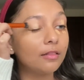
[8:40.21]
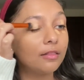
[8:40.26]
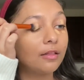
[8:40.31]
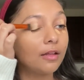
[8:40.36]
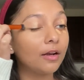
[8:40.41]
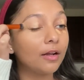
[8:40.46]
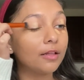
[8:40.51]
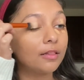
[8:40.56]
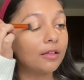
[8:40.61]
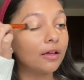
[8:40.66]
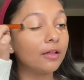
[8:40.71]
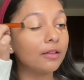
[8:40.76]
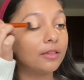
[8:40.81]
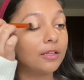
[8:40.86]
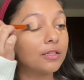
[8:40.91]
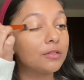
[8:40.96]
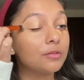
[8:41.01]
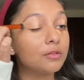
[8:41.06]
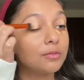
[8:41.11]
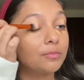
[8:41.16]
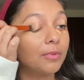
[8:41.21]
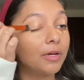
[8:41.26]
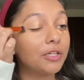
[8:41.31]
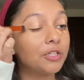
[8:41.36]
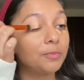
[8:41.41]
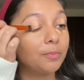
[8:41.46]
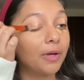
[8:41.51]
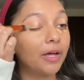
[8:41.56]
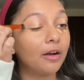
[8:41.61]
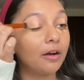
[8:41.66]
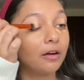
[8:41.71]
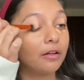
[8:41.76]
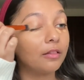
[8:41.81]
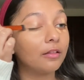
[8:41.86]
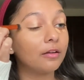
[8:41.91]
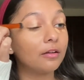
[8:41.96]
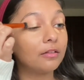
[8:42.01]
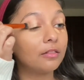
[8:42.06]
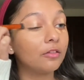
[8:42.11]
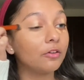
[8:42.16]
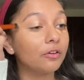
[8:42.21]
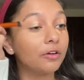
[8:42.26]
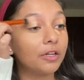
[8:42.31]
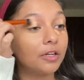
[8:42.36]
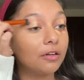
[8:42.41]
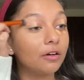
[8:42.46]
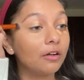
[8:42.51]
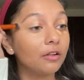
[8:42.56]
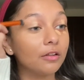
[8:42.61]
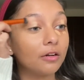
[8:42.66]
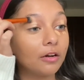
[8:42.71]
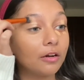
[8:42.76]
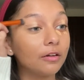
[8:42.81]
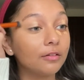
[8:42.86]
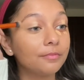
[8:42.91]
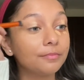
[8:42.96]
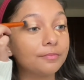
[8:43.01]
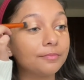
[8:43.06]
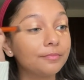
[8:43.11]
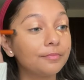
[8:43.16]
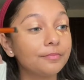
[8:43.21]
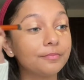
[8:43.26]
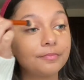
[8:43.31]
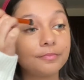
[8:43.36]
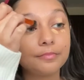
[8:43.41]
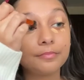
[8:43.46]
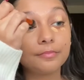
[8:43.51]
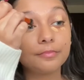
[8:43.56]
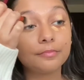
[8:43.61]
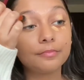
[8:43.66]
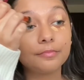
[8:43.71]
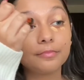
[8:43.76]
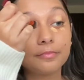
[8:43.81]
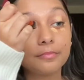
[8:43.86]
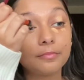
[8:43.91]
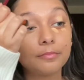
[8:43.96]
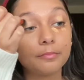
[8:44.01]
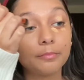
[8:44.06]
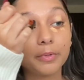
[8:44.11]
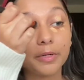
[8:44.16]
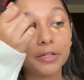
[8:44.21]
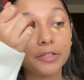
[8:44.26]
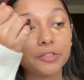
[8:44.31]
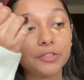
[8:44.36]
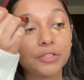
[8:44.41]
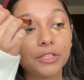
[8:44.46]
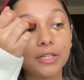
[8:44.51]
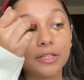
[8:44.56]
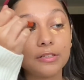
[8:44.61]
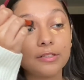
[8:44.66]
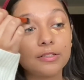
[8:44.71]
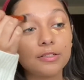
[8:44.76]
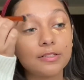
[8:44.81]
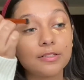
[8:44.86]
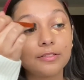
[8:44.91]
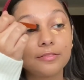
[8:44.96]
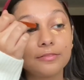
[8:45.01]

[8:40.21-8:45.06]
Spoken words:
then I thought this was much better than a $30 purchase.